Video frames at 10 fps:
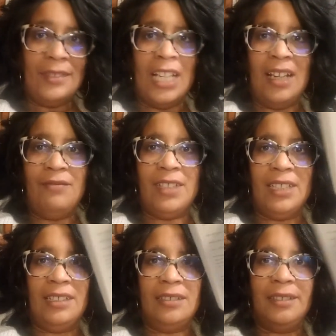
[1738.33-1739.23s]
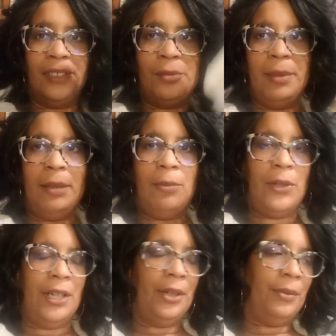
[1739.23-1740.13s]
I've done a little bit
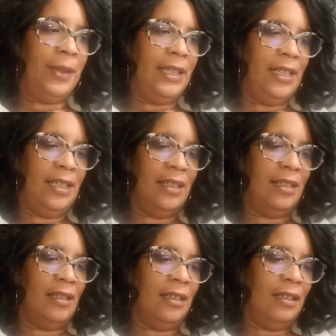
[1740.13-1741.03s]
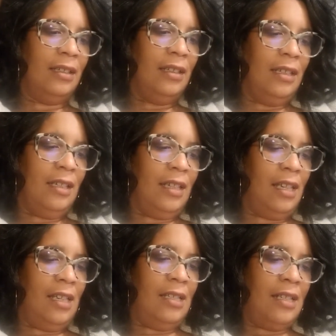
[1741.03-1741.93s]
more reading
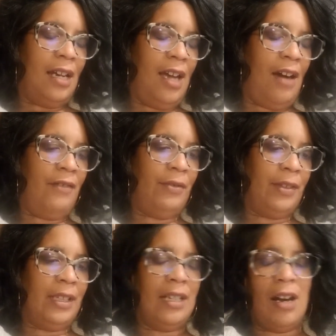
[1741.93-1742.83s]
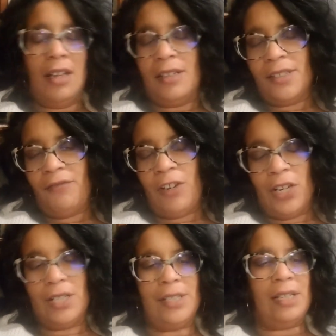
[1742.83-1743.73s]
and I haven't really gotten as far
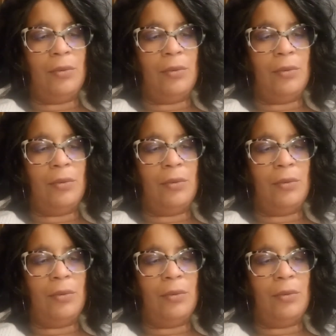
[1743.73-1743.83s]
as I